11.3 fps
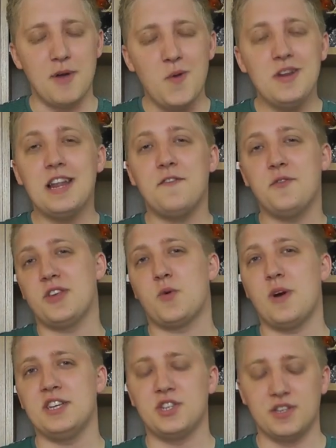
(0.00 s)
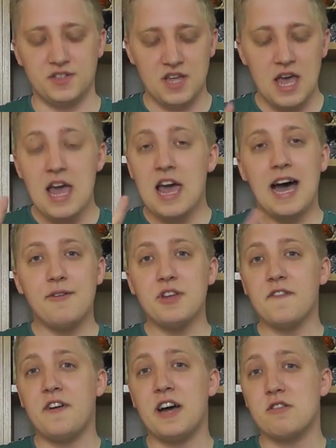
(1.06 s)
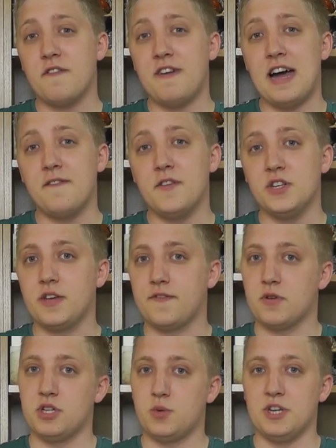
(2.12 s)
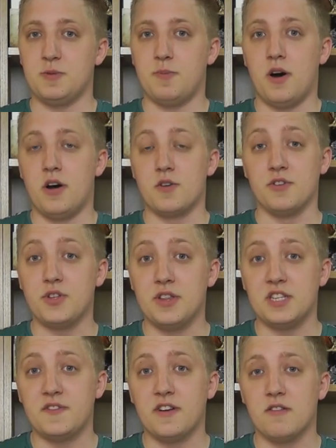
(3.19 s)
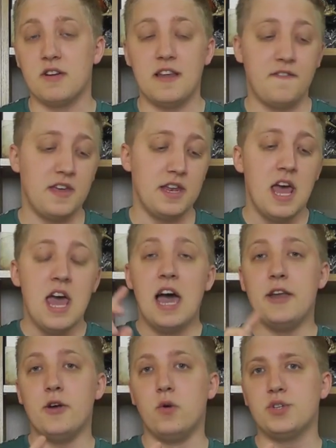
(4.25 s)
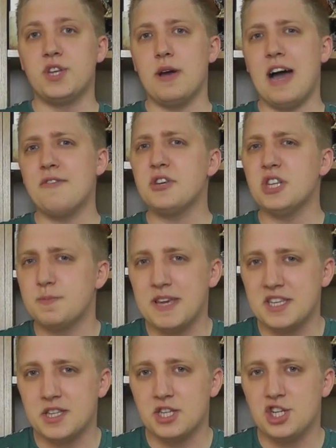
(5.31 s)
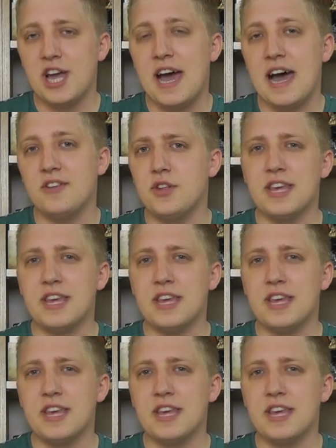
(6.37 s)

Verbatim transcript: I'm only left with the questions: how do you fire off adverts if you're a Twitch partner and do this for a living? And also, how do you speak to the chat?